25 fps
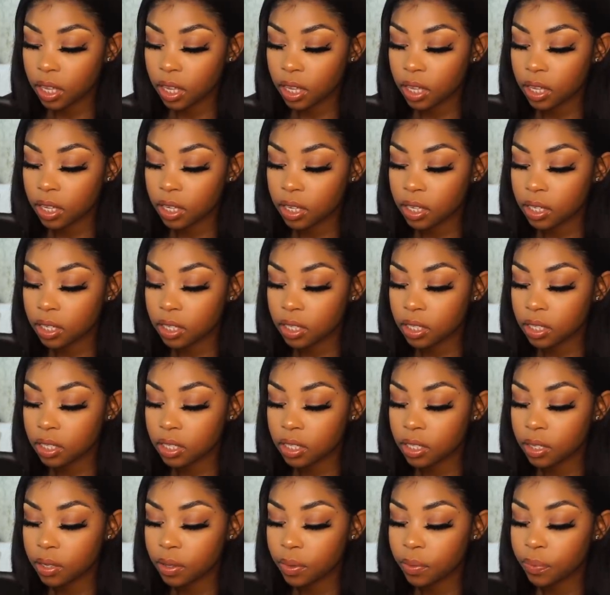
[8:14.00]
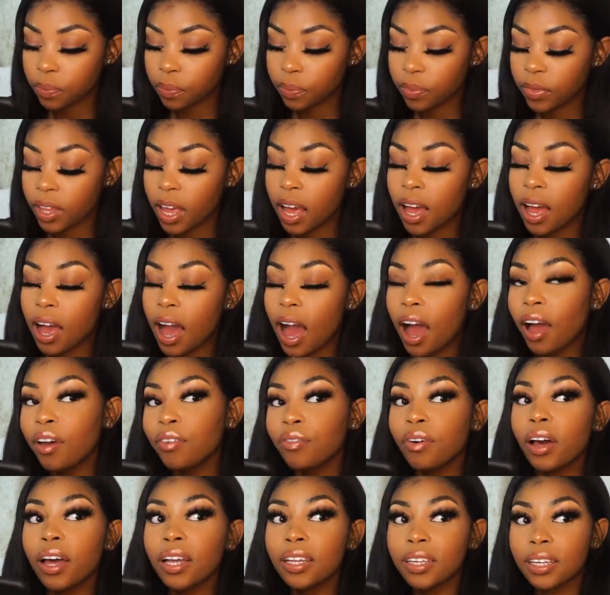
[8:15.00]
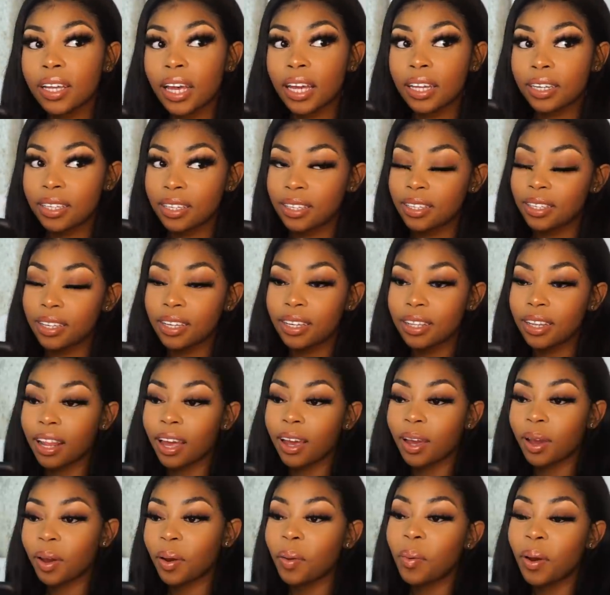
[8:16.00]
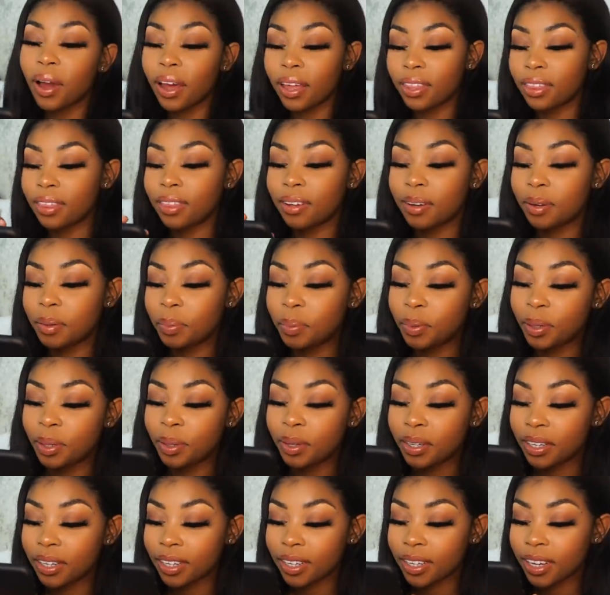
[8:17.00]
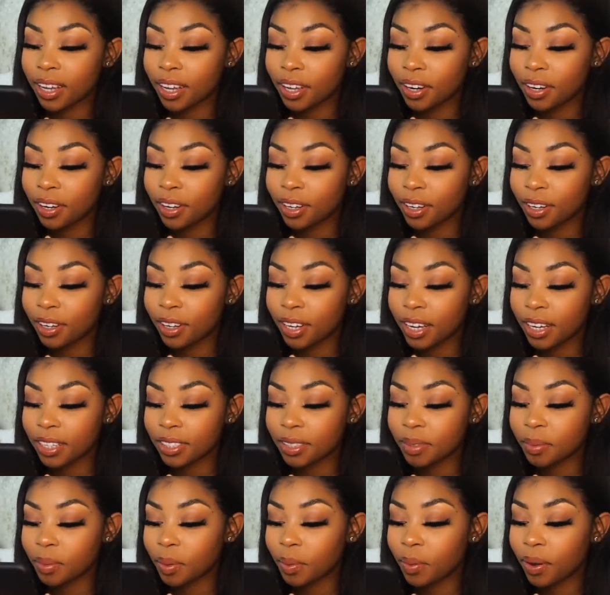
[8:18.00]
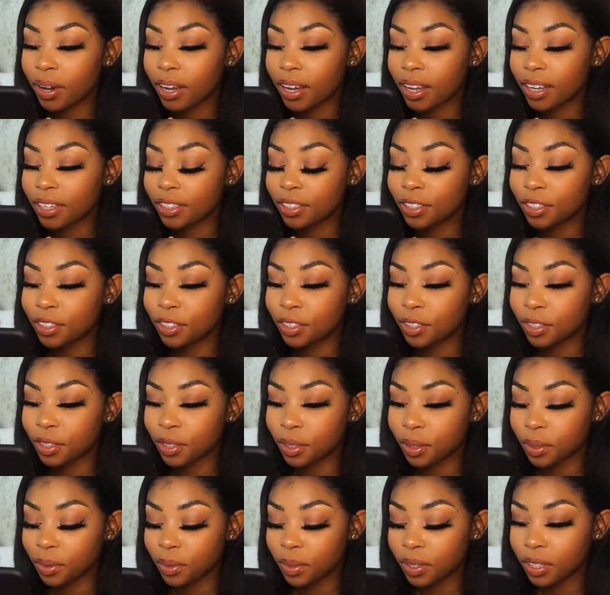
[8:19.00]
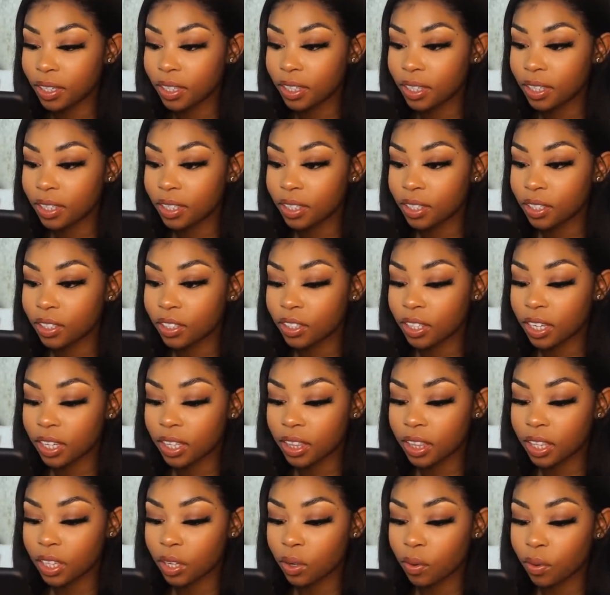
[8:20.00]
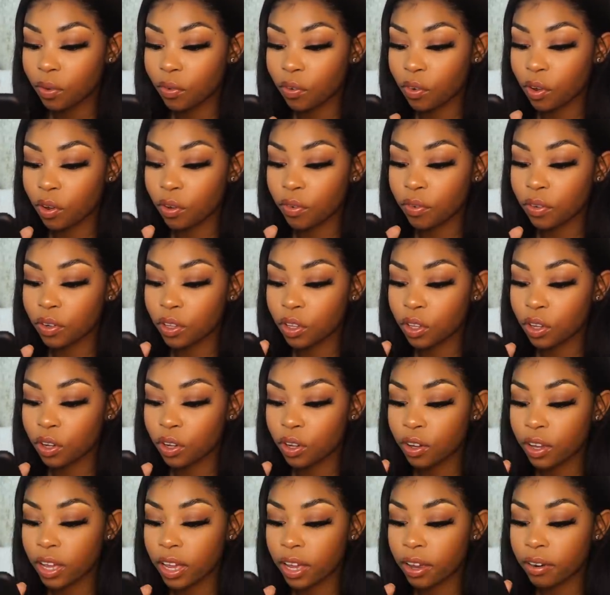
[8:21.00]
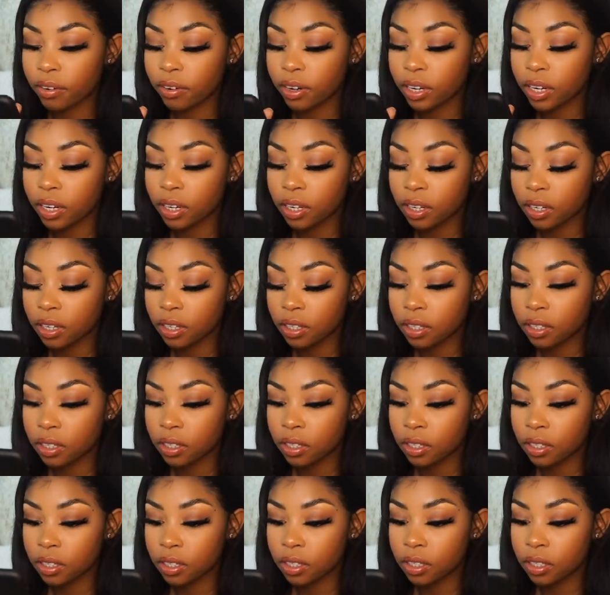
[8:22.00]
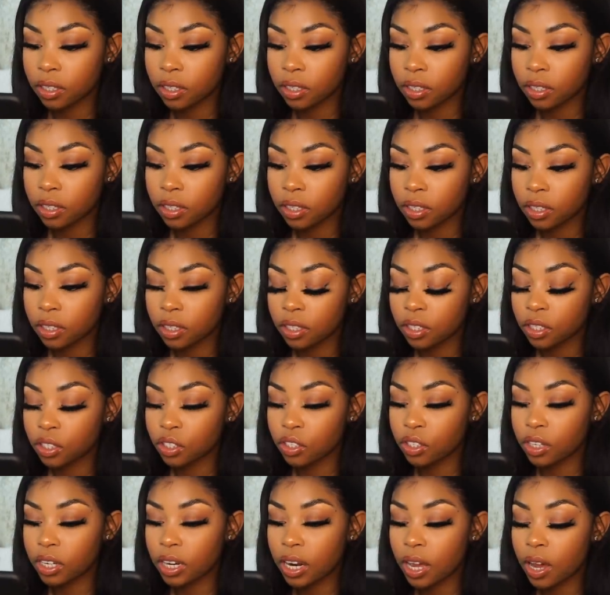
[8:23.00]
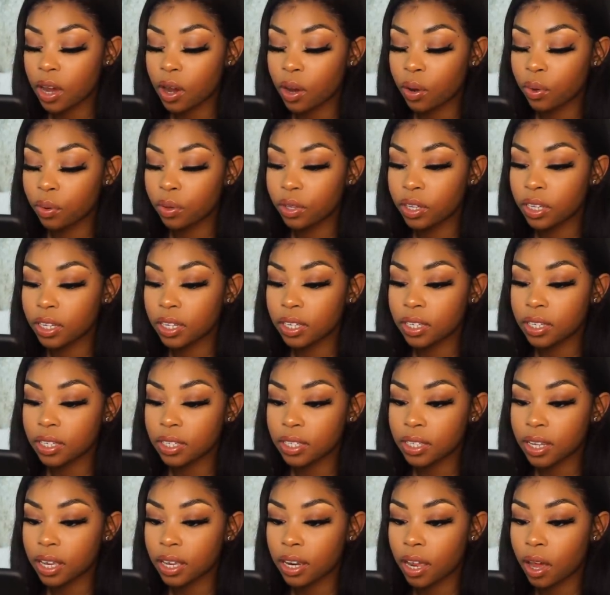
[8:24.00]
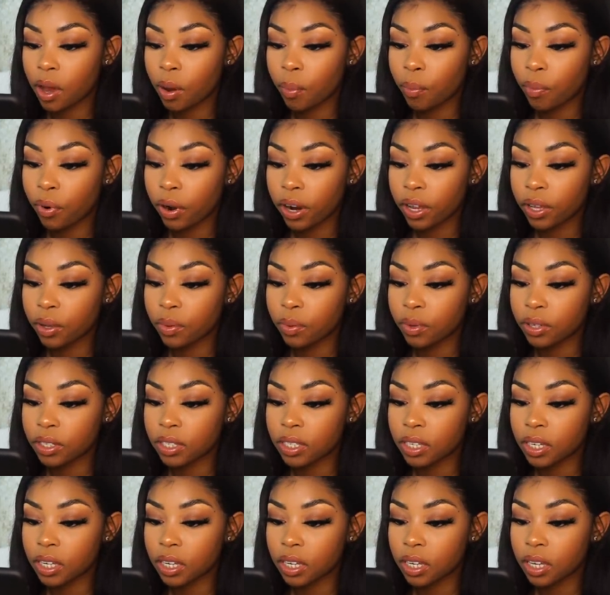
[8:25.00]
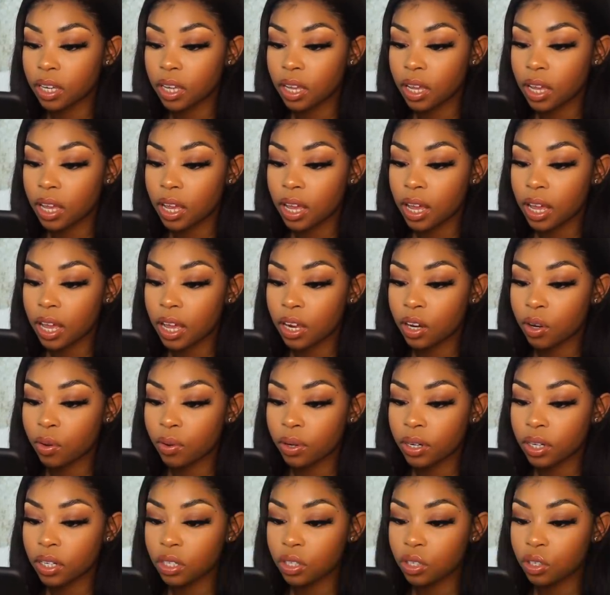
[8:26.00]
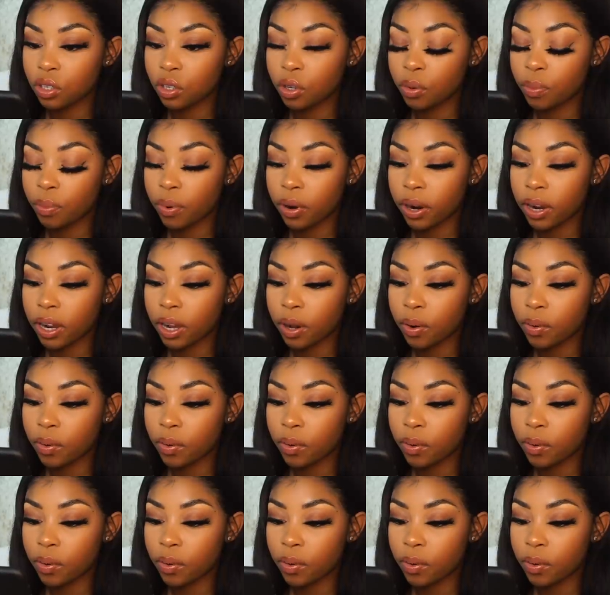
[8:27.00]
And I find editing like quite therapeutic. I don't ask me why, I just do. So I think we've covered the whole area. So now you can decide how bright you want it. I don't want it too bright.